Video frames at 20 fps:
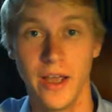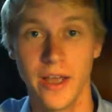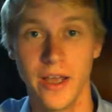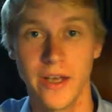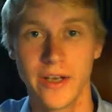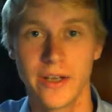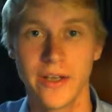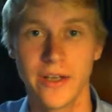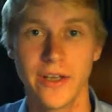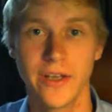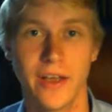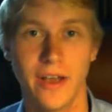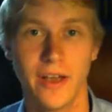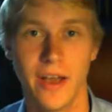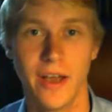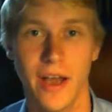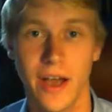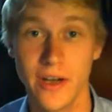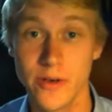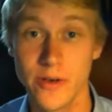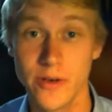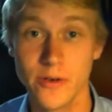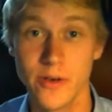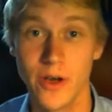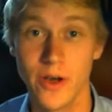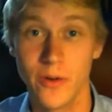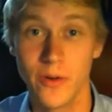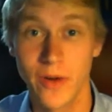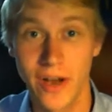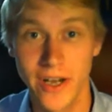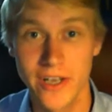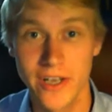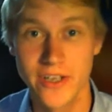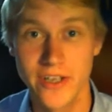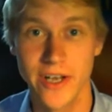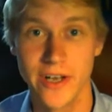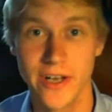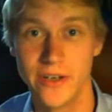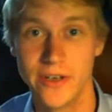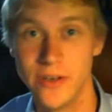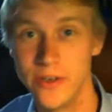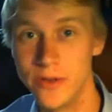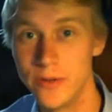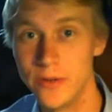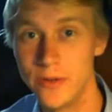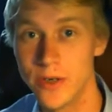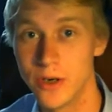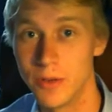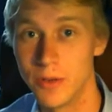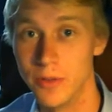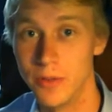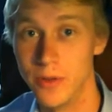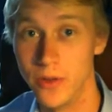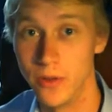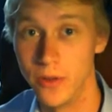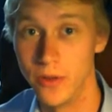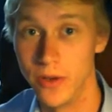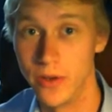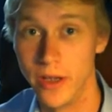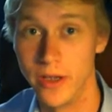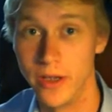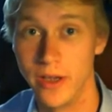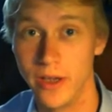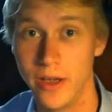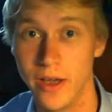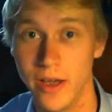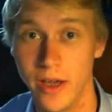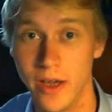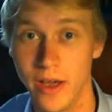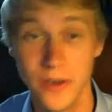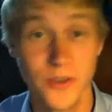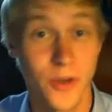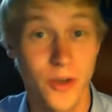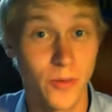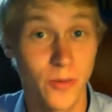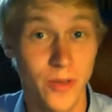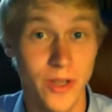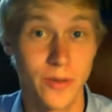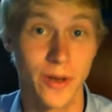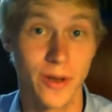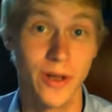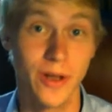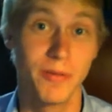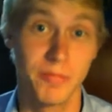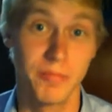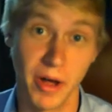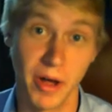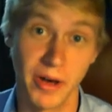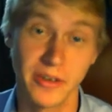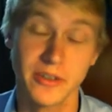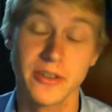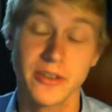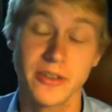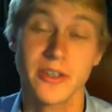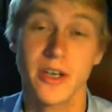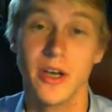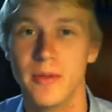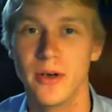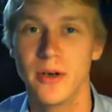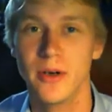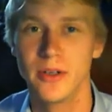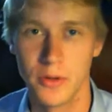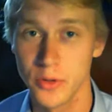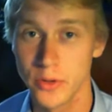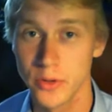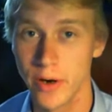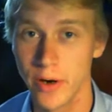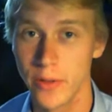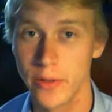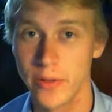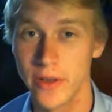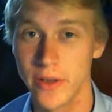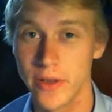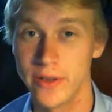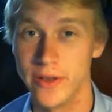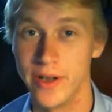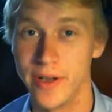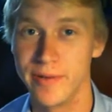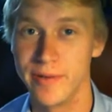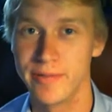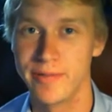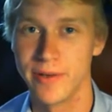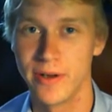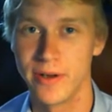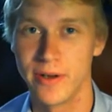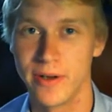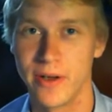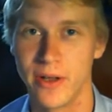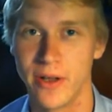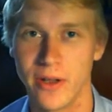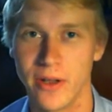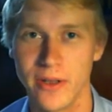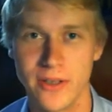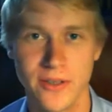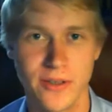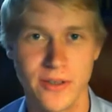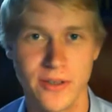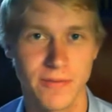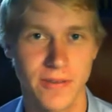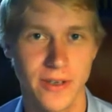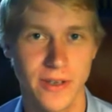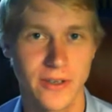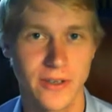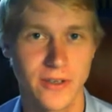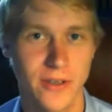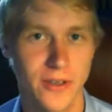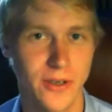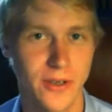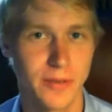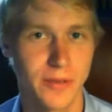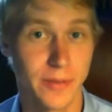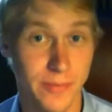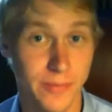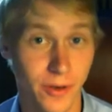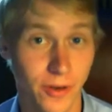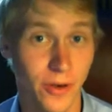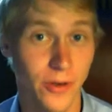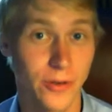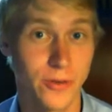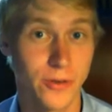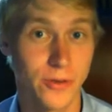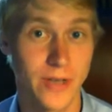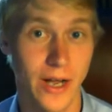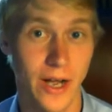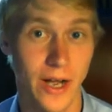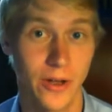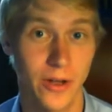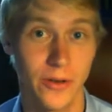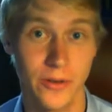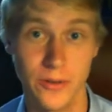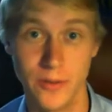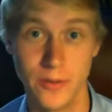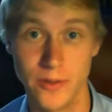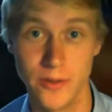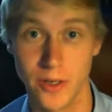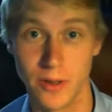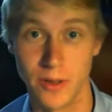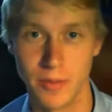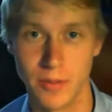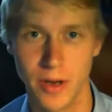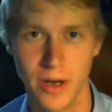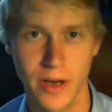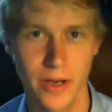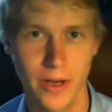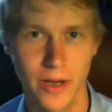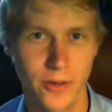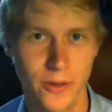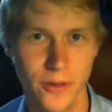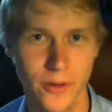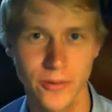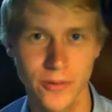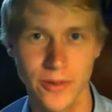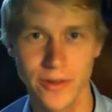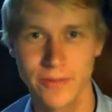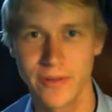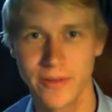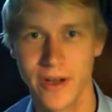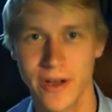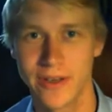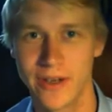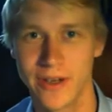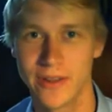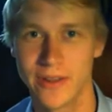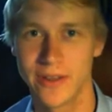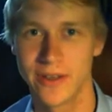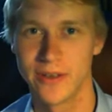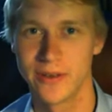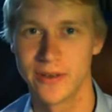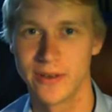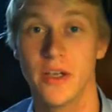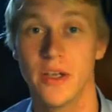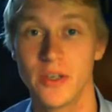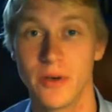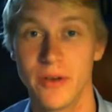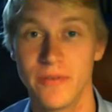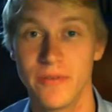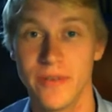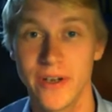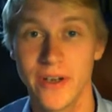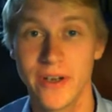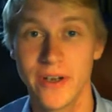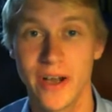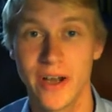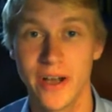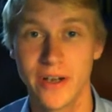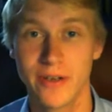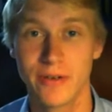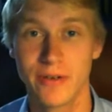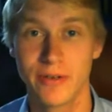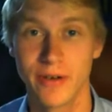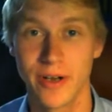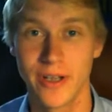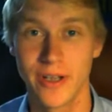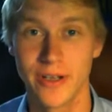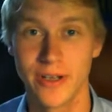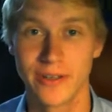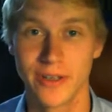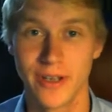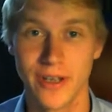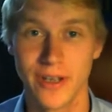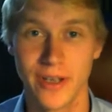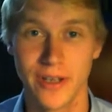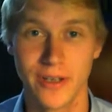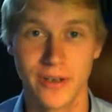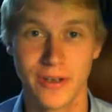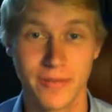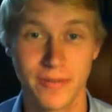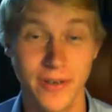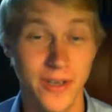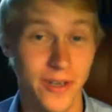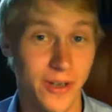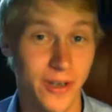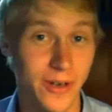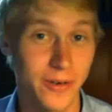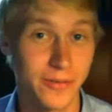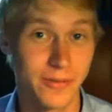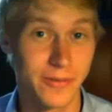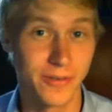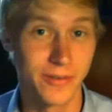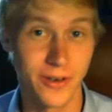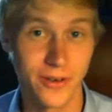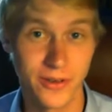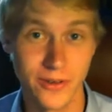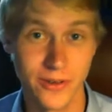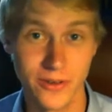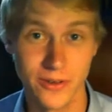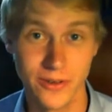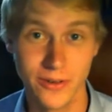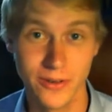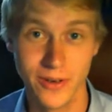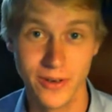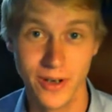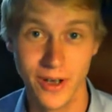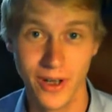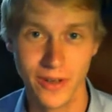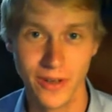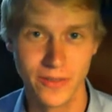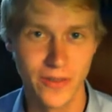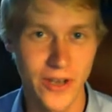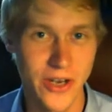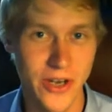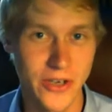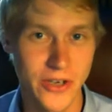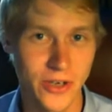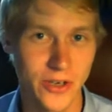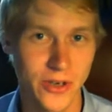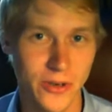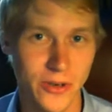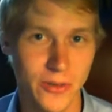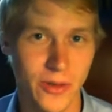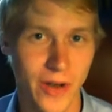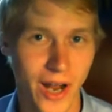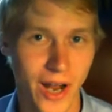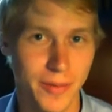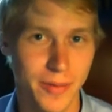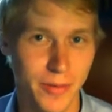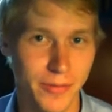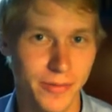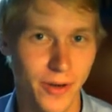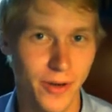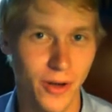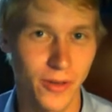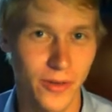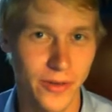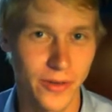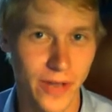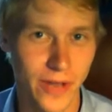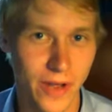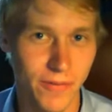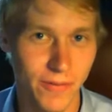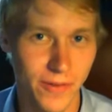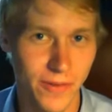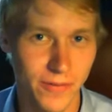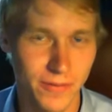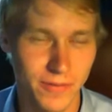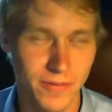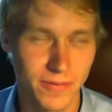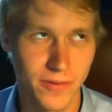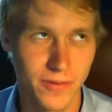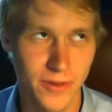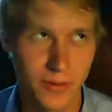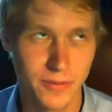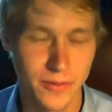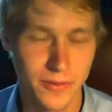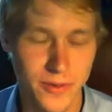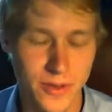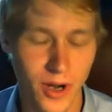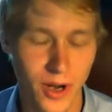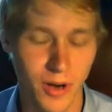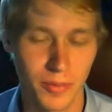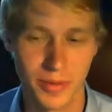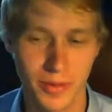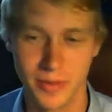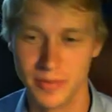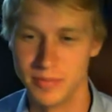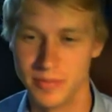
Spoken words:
Hey Natty, as you know, I started a new job the other day, and it's going really well, thanks, but I was looking around on the internet for a list of things to do before you start a new job, and I couldn't really find anything, so I figured I'd create a video for you, things to do the night before the day of the new job.